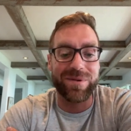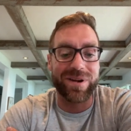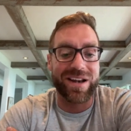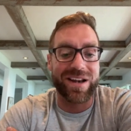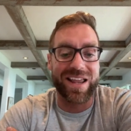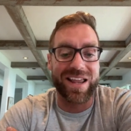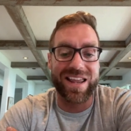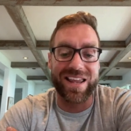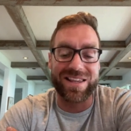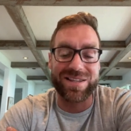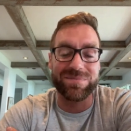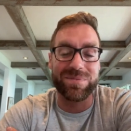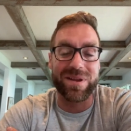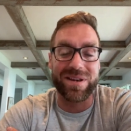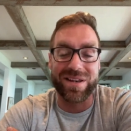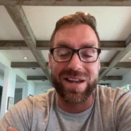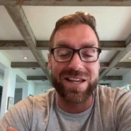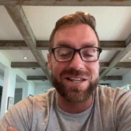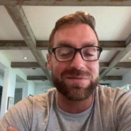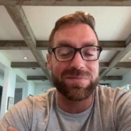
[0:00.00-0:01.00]
but it's
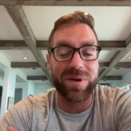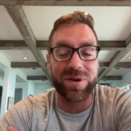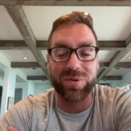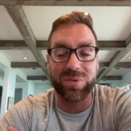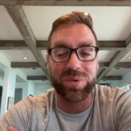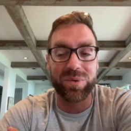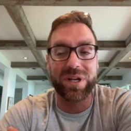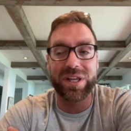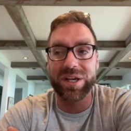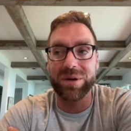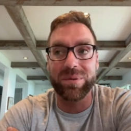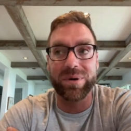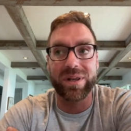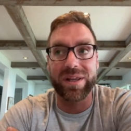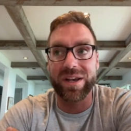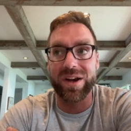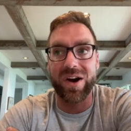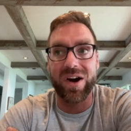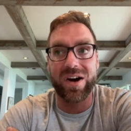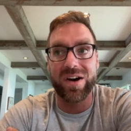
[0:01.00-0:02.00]
been really,
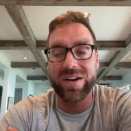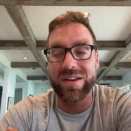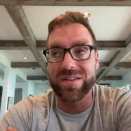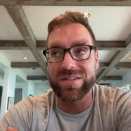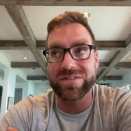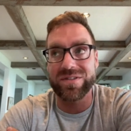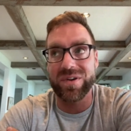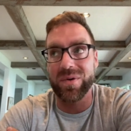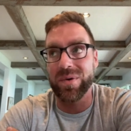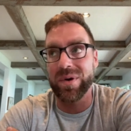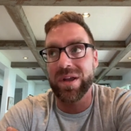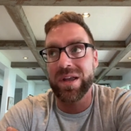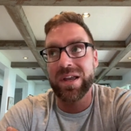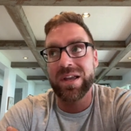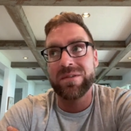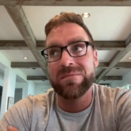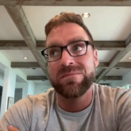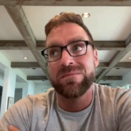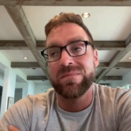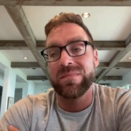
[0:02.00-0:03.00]
really hard. And so,
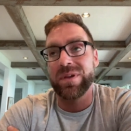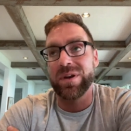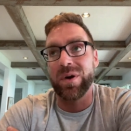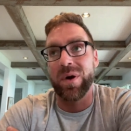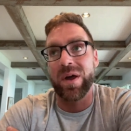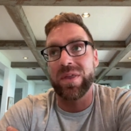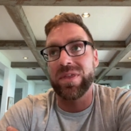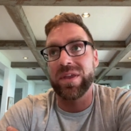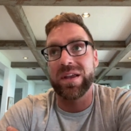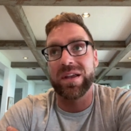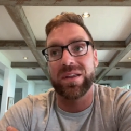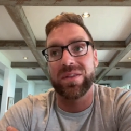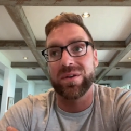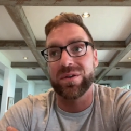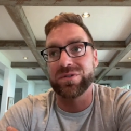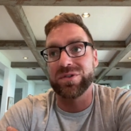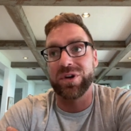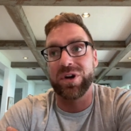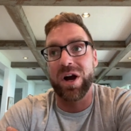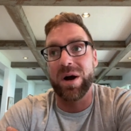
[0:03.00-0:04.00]
I think
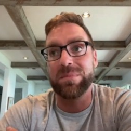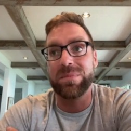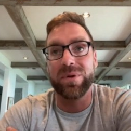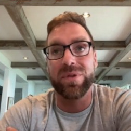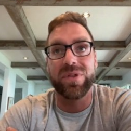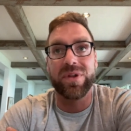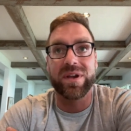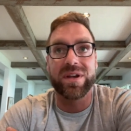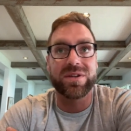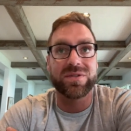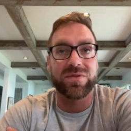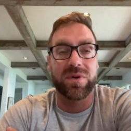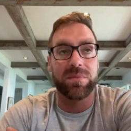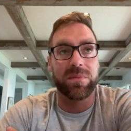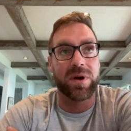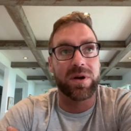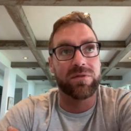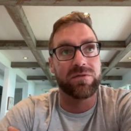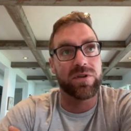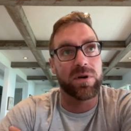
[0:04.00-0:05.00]
there's a couple things from
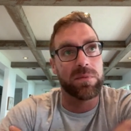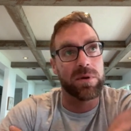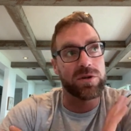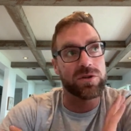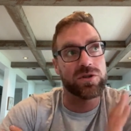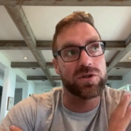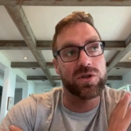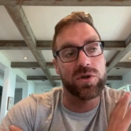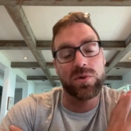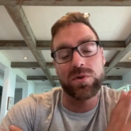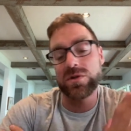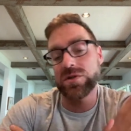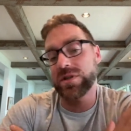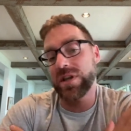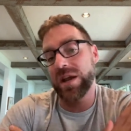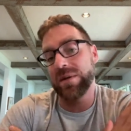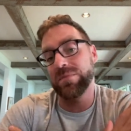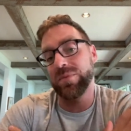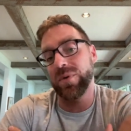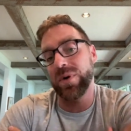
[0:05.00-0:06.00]
a student
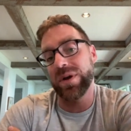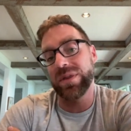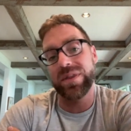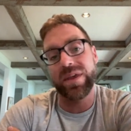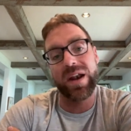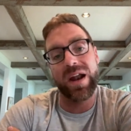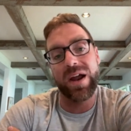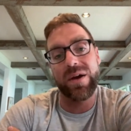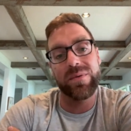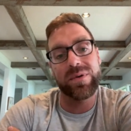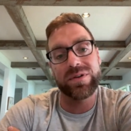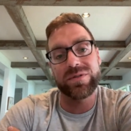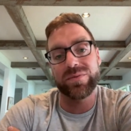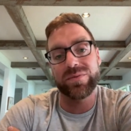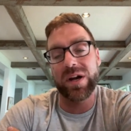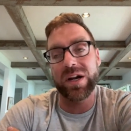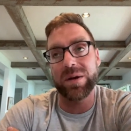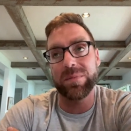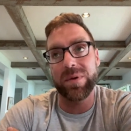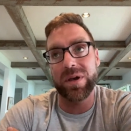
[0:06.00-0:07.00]
standpoint that I always
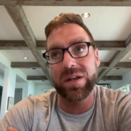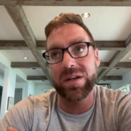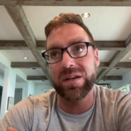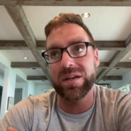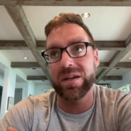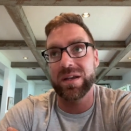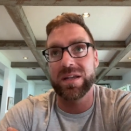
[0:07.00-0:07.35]
recommend.